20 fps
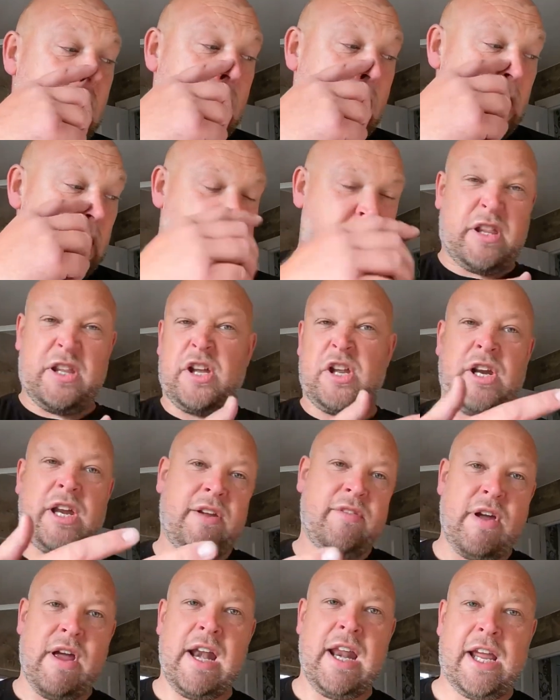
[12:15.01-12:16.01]
I think we're going to
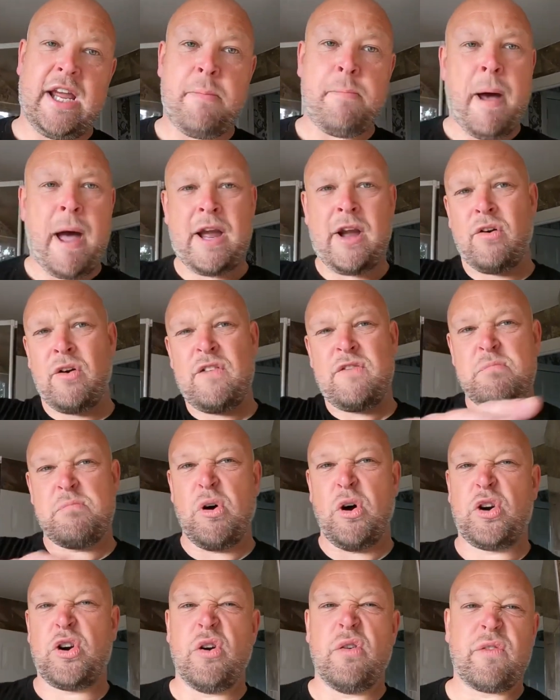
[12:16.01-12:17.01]
give it a lick of paint or even
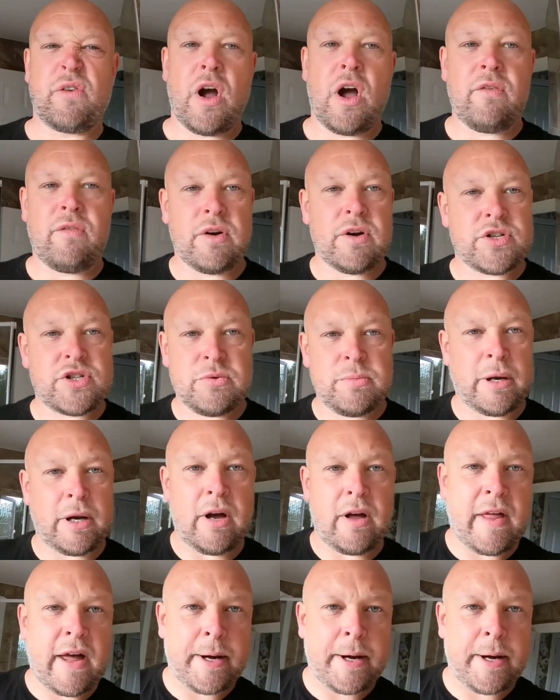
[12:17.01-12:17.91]
put a cover over it or something like